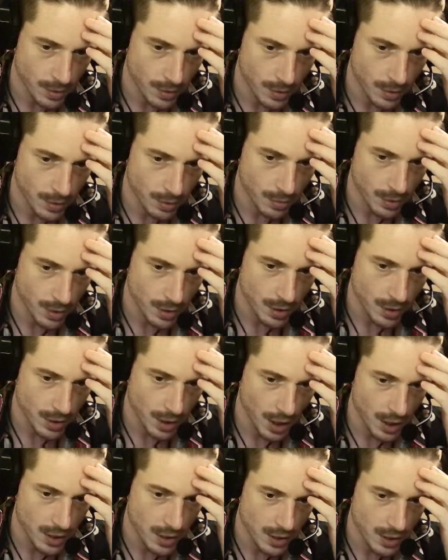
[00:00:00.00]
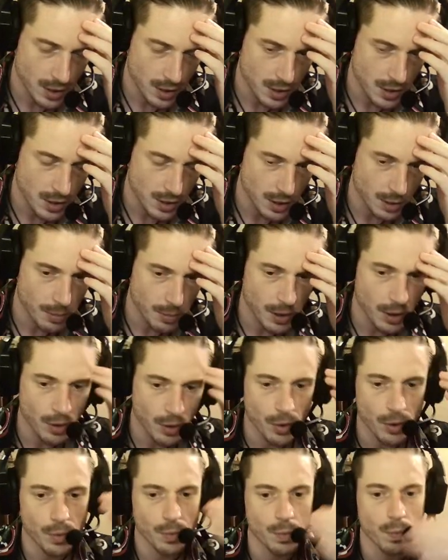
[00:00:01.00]
Then when the task is sleeping
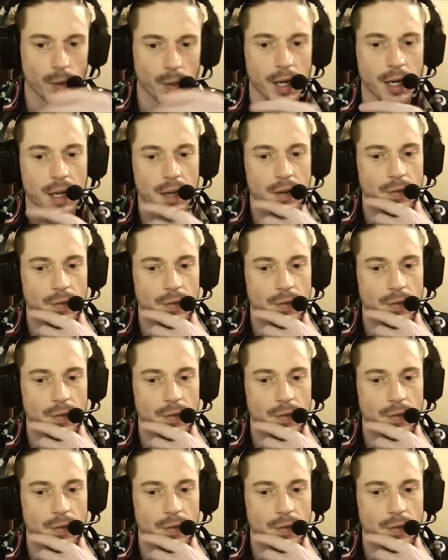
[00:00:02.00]
or waiting